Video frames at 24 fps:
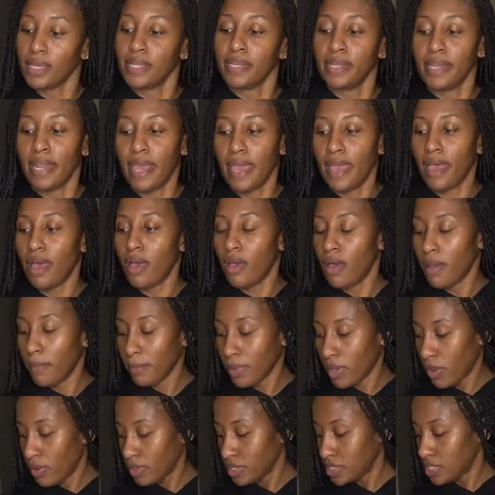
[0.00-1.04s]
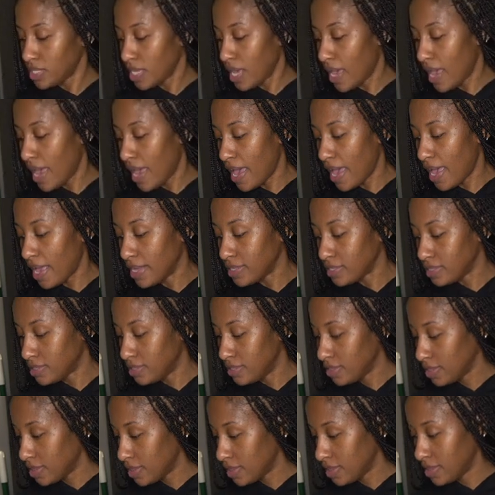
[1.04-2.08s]
Now I'm going to add
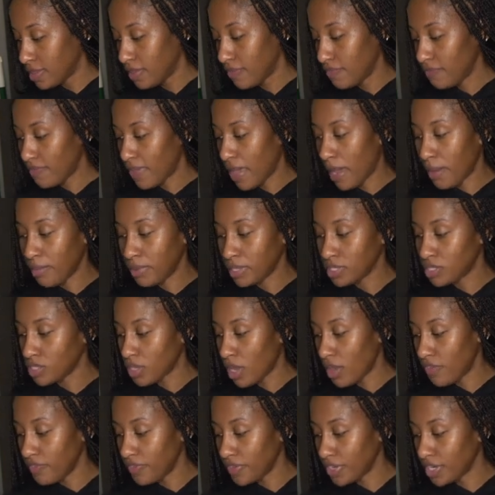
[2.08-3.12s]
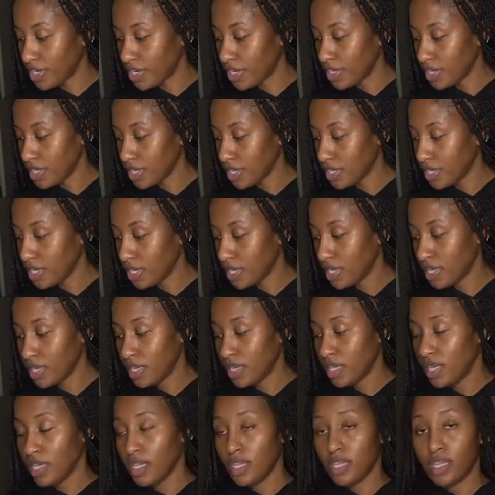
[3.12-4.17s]
the fabric softener.
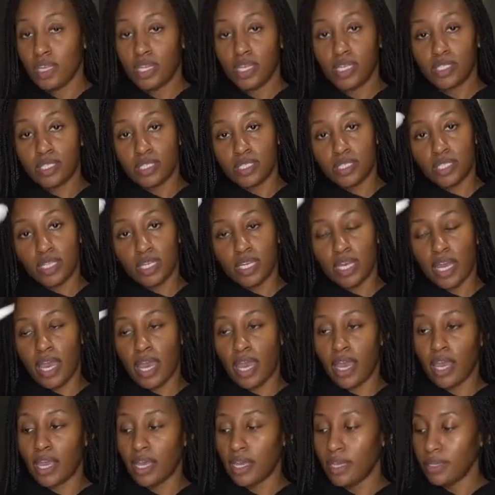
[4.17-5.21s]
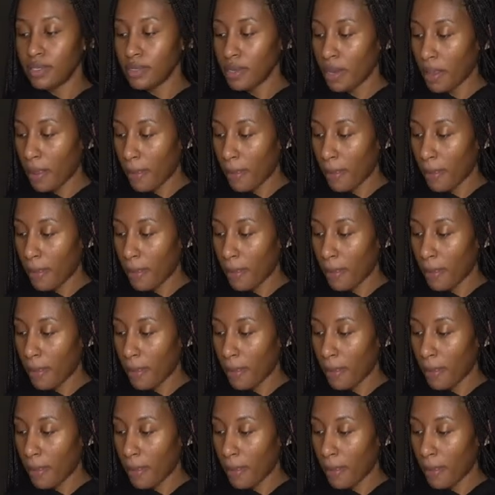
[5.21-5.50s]
This is the Gain.